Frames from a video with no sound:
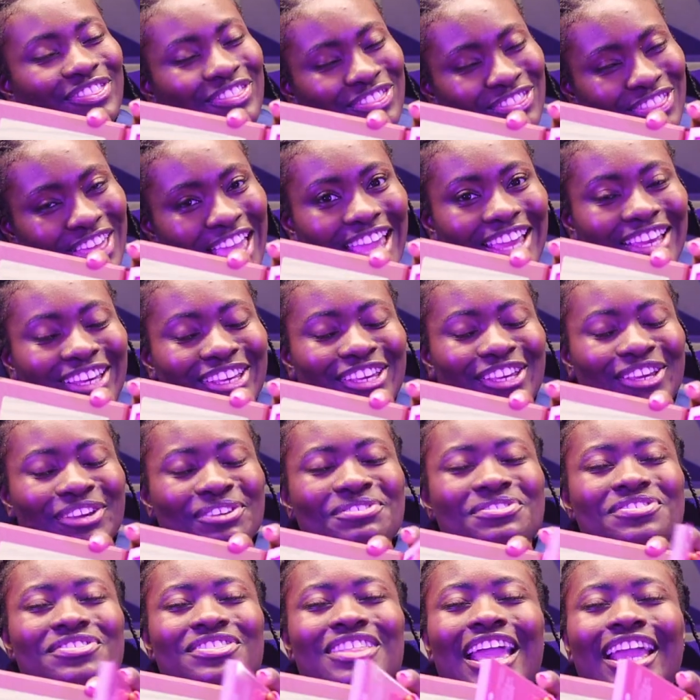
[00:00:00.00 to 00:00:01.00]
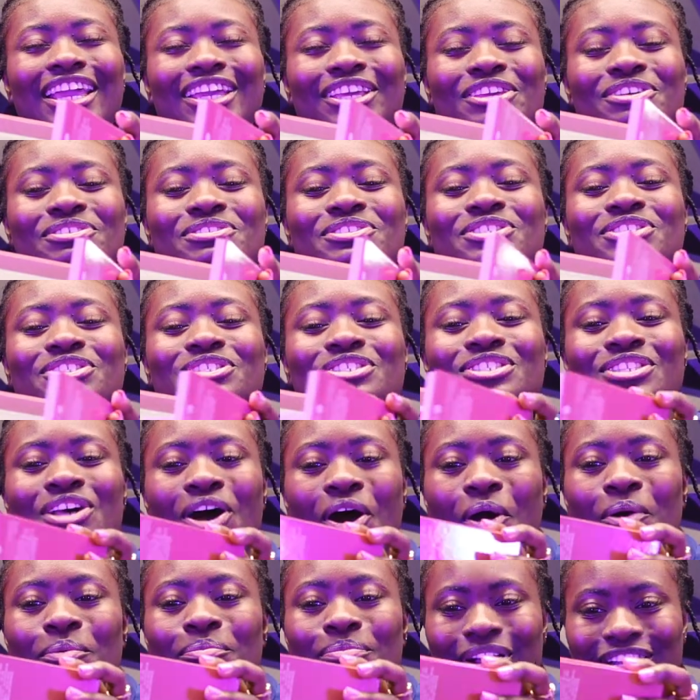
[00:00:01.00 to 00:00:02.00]
Thank you. Thank you
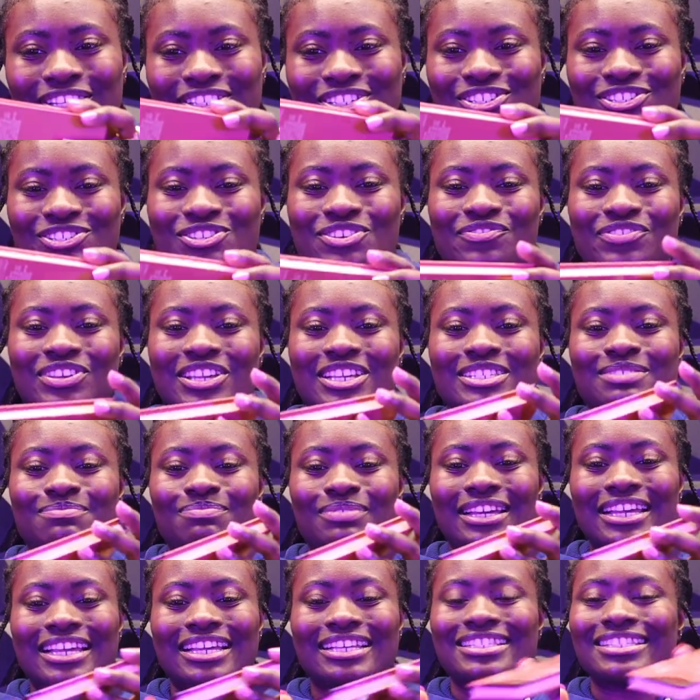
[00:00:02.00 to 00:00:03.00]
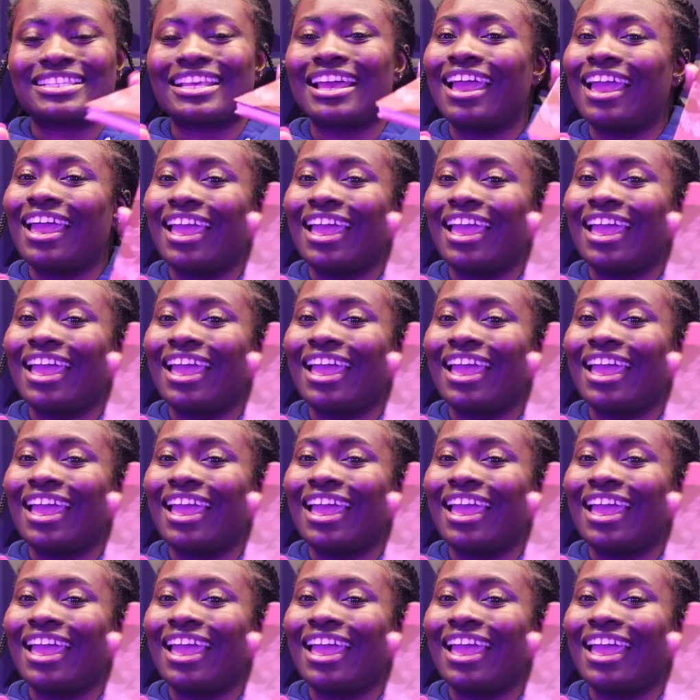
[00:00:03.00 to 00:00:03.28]
so much, Juvia's Place.